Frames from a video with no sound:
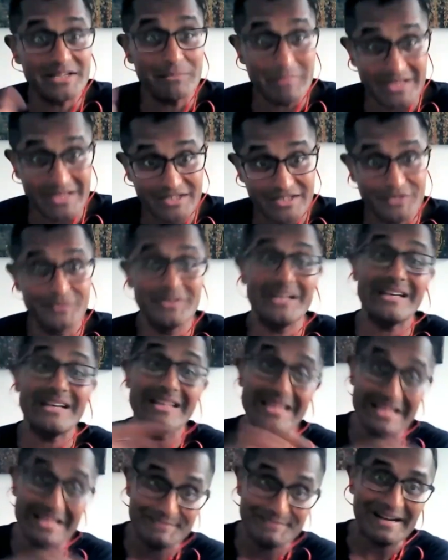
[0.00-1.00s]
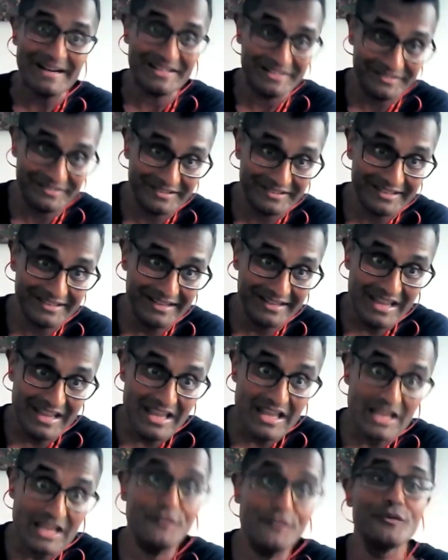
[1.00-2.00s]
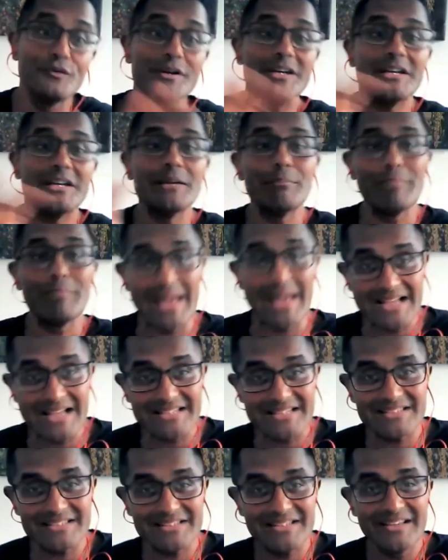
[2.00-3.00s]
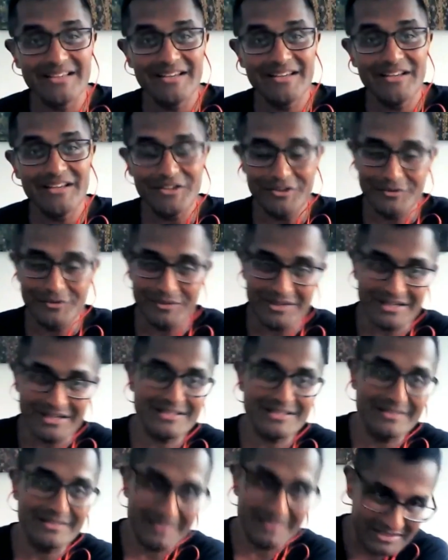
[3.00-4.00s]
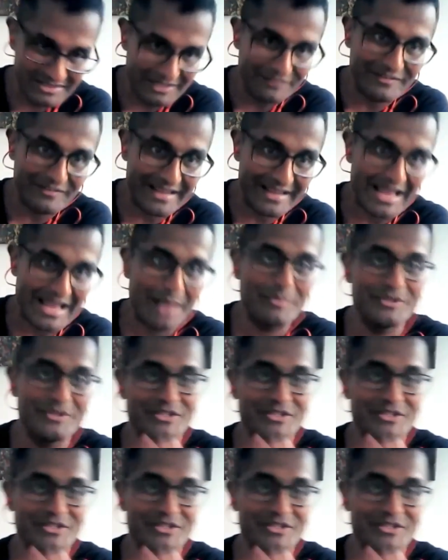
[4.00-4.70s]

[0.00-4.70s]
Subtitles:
eating meat, you need these bacteria. If you're eating plants, you need stuff like